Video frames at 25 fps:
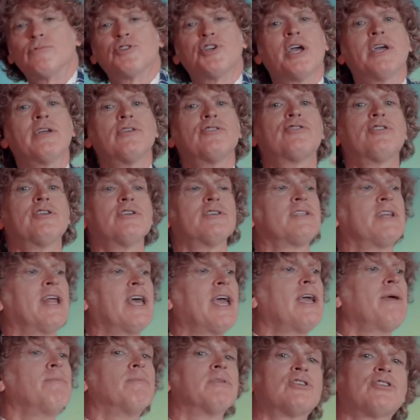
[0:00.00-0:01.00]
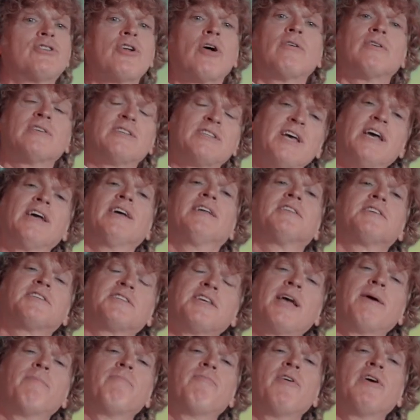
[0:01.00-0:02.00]
changed his name and started saying the
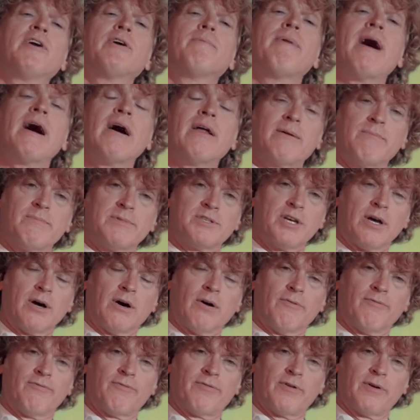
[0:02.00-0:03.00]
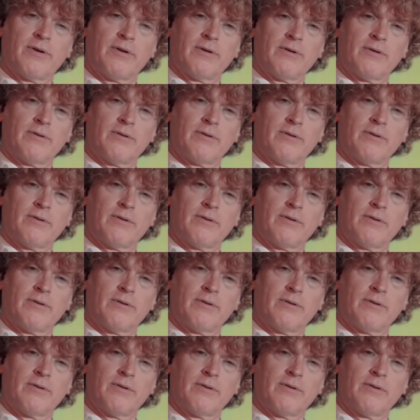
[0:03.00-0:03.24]
same thing about himself